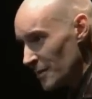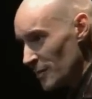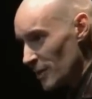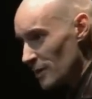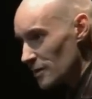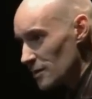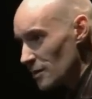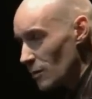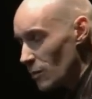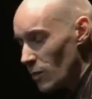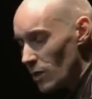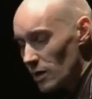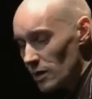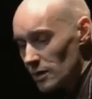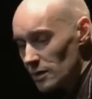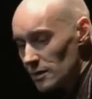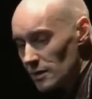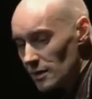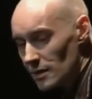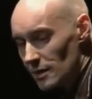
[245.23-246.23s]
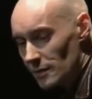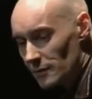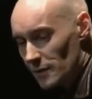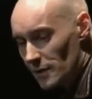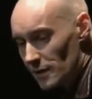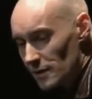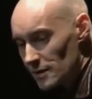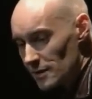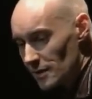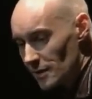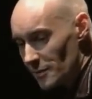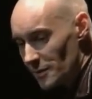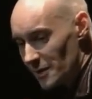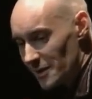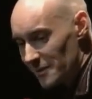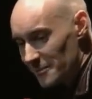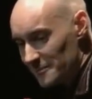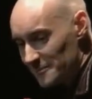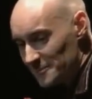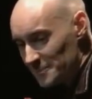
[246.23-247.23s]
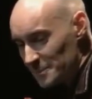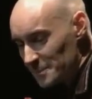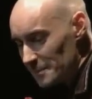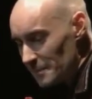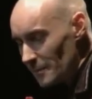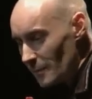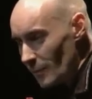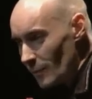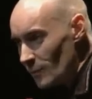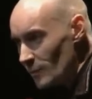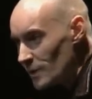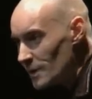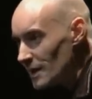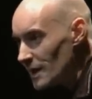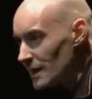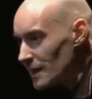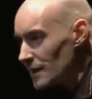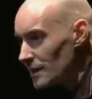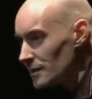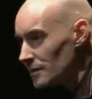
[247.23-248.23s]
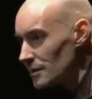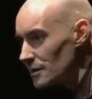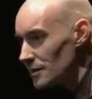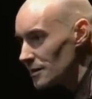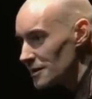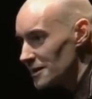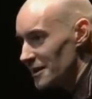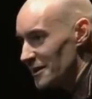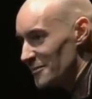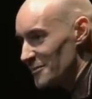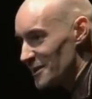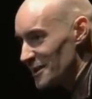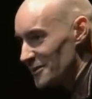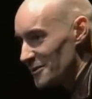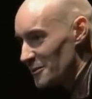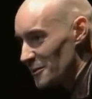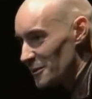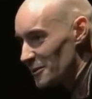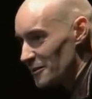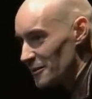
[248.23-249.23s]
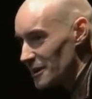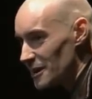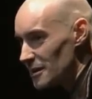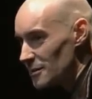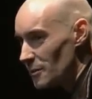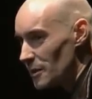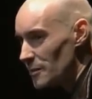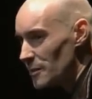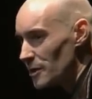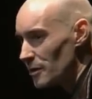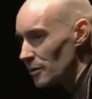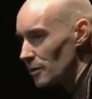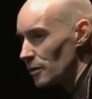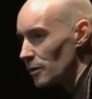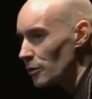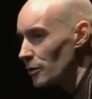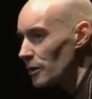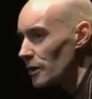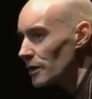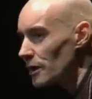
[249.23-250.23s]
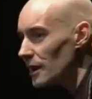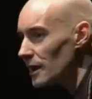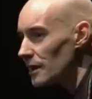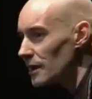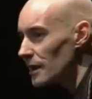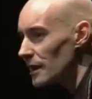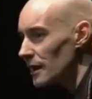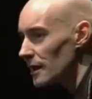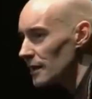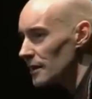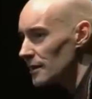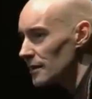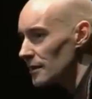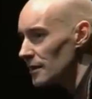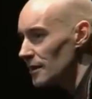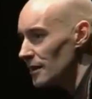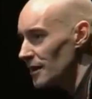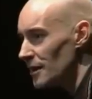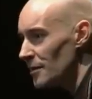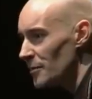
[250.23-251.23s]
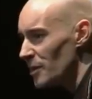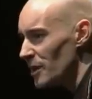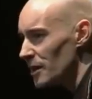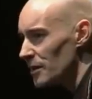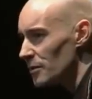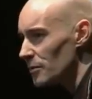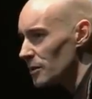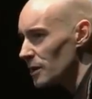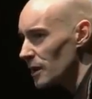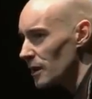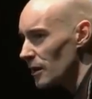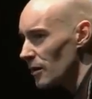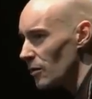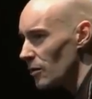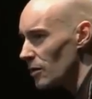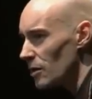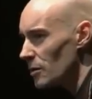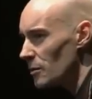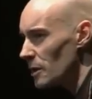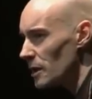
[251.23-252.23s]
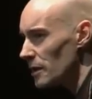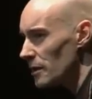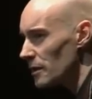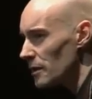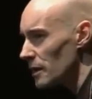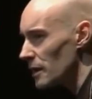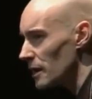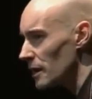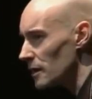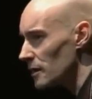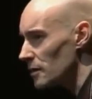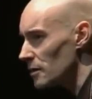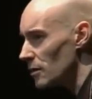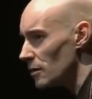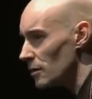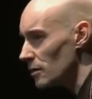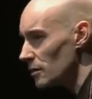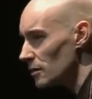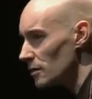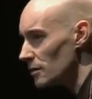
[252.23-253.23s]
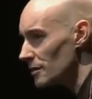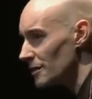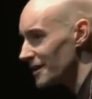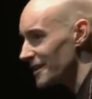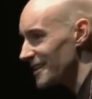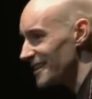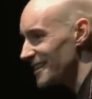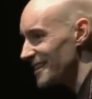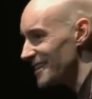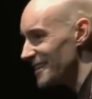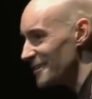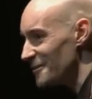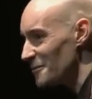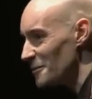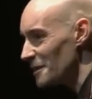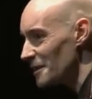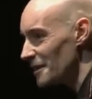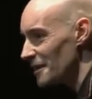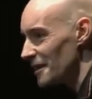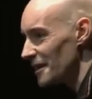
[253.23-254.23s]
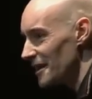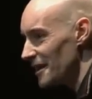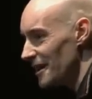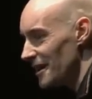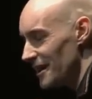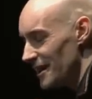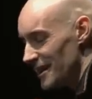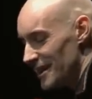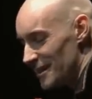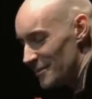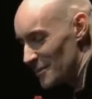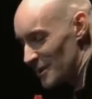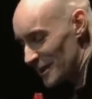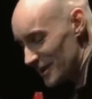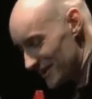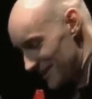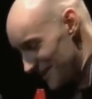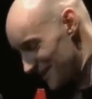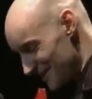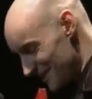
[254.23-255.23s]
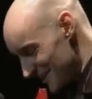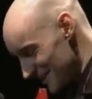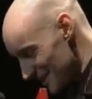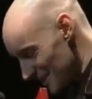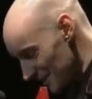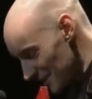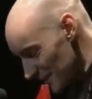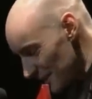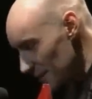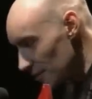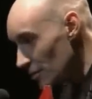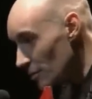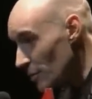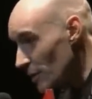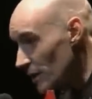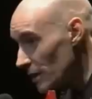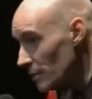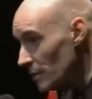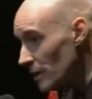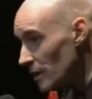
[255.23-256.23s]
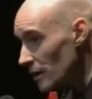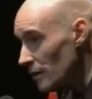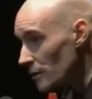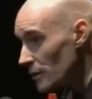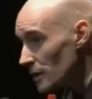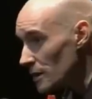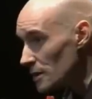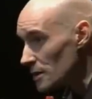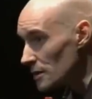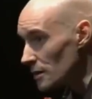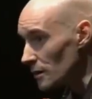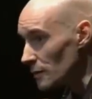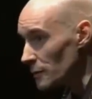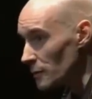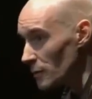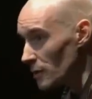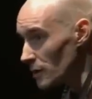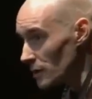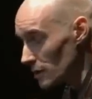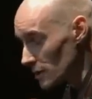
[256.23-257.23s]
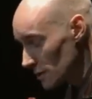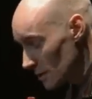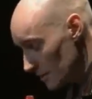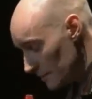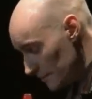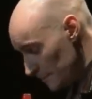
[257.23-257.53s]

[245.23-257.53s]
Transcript: Because it works, and I've done something ridiculous, because now I'm dealing with all these women who look like the character, but I don't get on with, or I can't talk to, or I can't deal with. And I began to realise a little bit about how this stuff works.